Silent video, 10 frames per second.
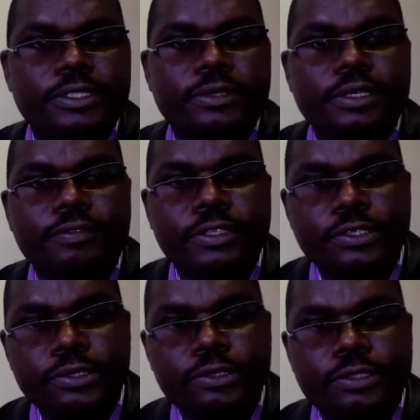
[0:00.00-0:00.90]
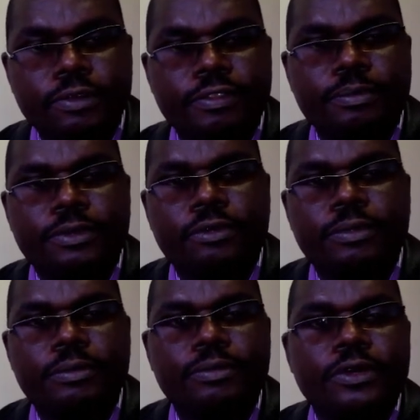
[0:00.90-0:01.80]
So if it could solve the
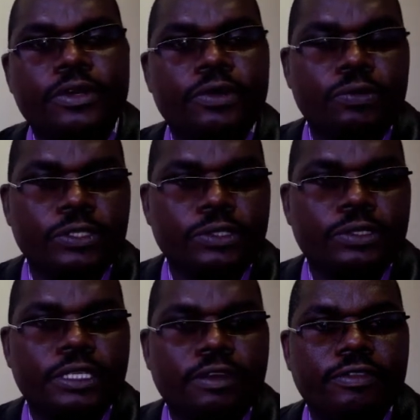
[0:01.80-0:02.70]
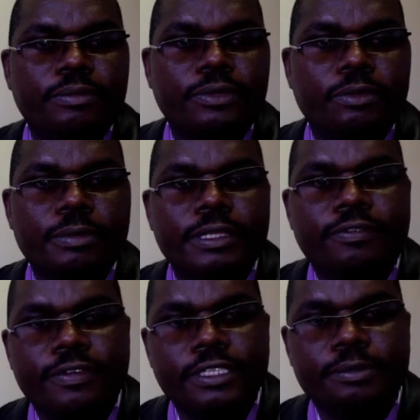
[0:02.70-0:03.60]
problem, we shouldn't have the problem in the
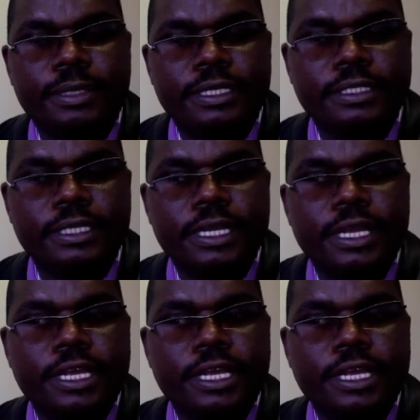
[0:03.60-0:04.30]
first place.